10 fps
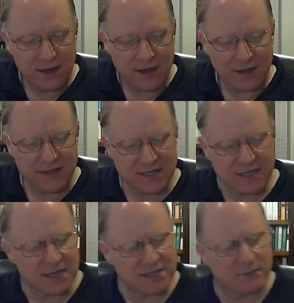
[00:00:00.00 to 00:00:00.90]
and
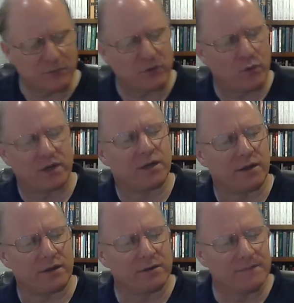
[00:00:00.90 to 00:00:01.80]
discuss them with one
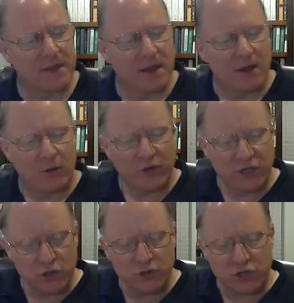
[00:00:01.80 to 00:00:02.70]
another, we
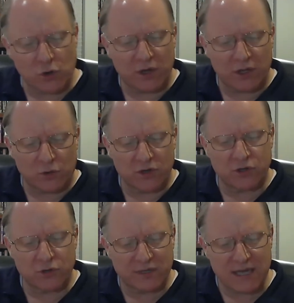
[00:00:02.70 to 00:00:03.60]
do so in order
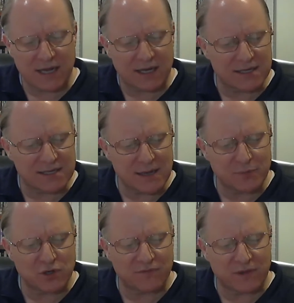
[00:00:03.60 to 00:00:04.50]
to attain a
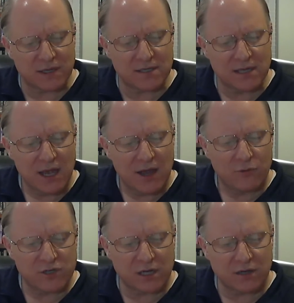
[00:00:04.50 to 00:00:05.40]
conception of things
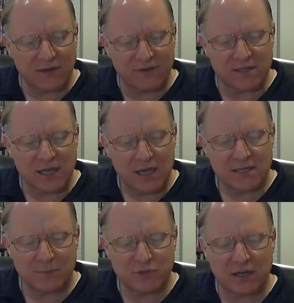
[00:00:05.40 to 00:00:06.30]
which shall give us
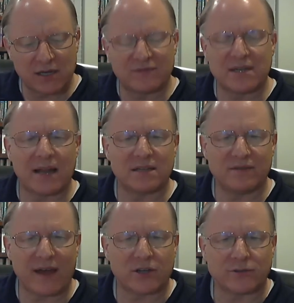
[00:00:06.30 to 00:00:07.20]
subjective
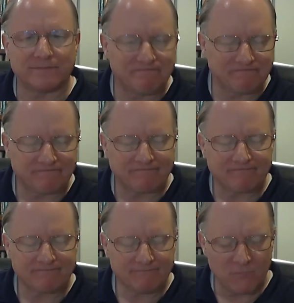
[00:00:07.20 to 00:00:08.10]
satisfaction.
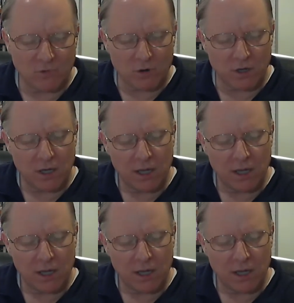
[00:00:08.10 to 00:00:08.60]
Right?